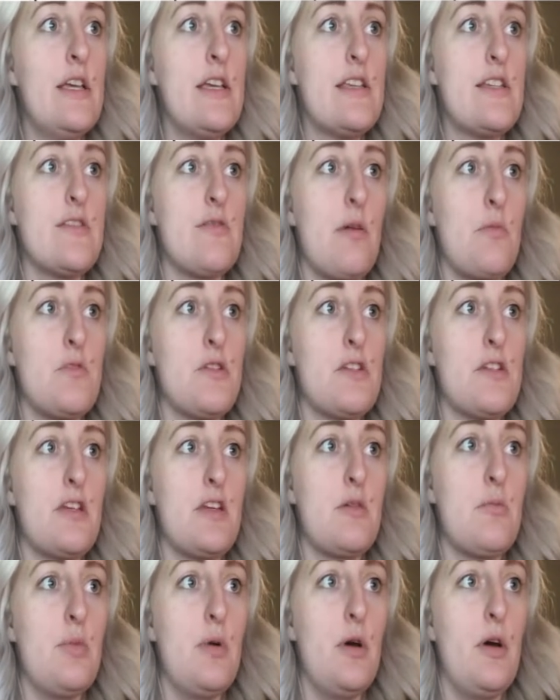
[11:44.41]
So I'm just going
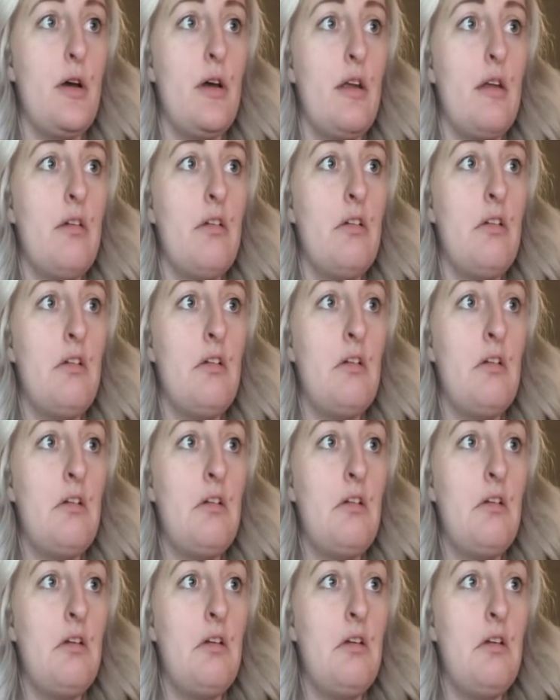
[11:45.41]
to put,
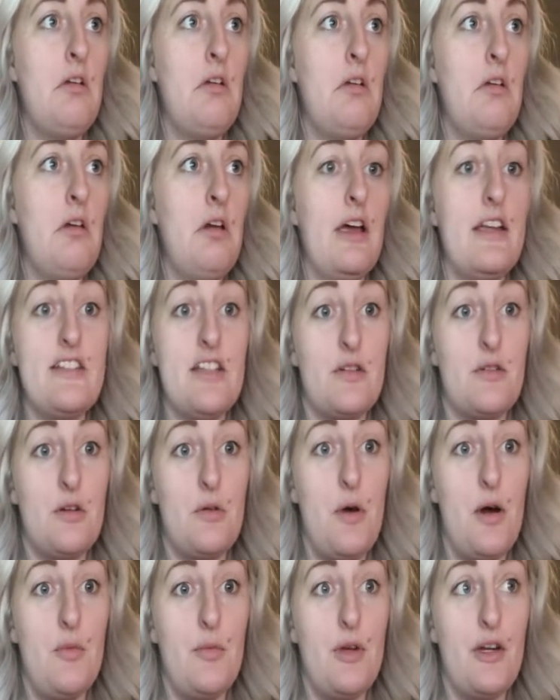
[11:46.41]
I don't know
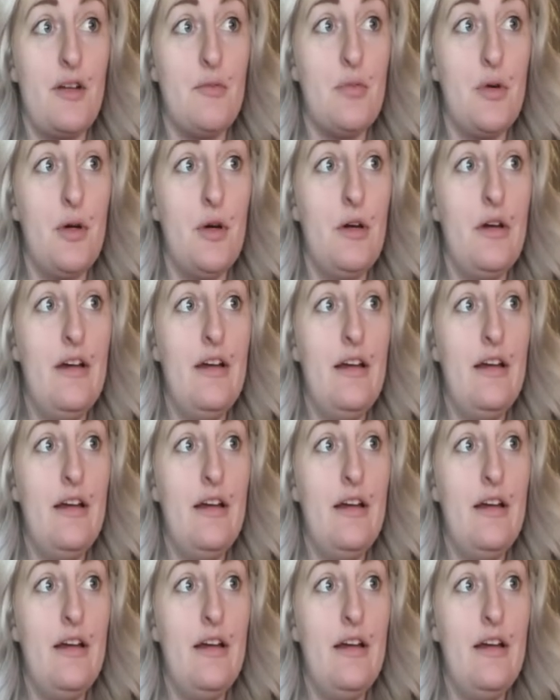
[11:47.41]
what I'm going to put,